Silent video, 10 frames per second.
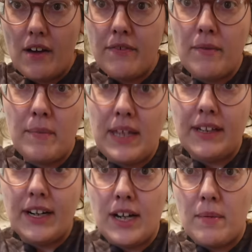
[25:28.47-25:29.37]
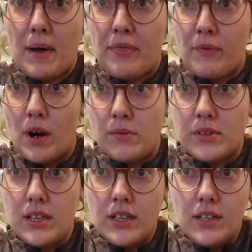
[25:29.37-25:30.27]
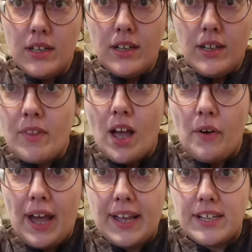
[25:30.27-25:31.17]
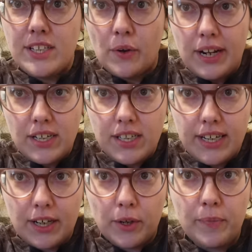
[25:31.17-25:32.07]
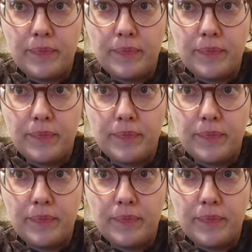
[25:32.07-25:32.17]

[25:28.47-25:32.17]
of me clearing my throat. Okay, so here's the deal.